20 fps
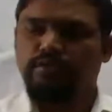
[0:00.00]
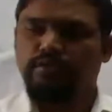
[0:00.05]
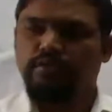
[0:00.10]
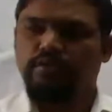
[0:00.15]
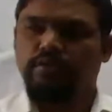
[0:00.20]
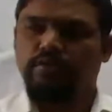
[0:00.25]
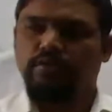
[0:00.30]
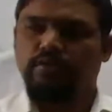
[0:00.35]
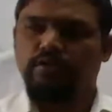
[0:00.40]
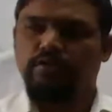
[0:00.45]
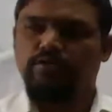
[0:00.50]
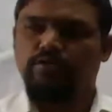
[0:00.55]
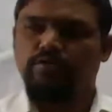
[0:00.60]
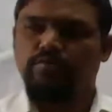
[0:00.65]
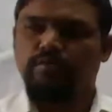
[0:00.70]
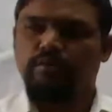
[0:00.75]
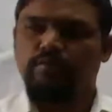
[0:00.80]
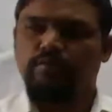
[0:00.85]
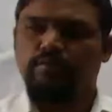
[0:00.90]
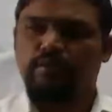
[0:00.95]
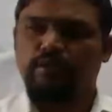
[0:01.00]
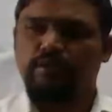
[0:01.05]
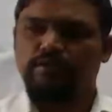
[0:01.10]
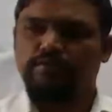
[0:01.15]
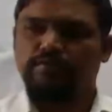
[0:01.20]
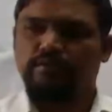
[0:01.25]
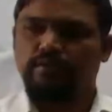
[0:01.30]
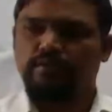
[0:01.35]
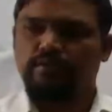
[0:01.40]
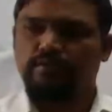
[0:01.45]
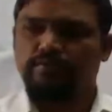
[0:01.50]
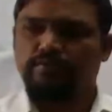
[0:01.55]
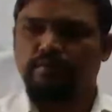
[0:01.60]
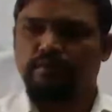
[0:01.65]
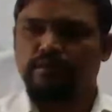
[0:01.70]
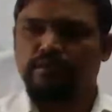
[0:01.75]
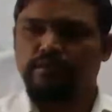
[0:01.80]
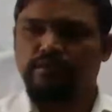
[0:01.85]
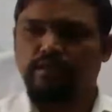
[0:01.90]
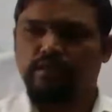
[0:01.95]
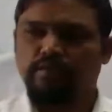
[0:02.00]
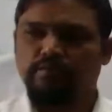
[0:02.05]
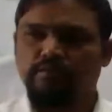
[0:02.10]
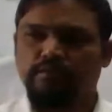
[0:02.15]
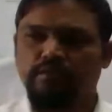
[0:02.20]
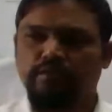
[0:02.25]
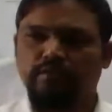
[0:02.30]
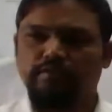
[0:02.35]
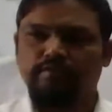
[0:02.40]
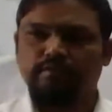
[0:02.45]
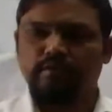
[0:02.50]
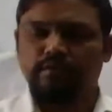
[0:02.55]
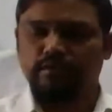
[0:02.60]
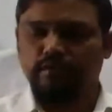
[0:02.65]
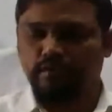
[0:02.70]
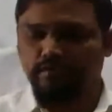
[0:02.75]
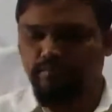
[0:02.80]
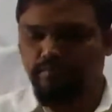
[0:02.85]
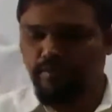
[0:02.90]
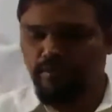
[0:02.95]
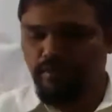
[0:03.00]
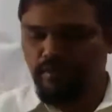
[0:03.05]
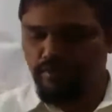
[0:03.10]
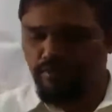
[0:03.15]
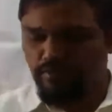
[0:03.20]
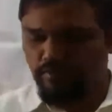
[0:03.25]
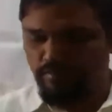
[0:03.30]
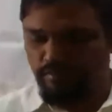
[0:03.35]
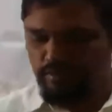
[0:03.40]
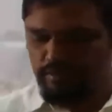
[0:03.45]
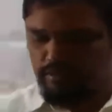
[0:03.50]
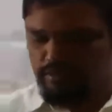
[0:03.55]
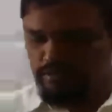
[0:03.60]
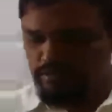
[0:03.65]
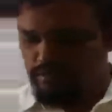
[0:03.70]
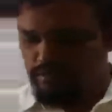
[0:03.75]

He got Nobel Prize for the first time in the field of economics.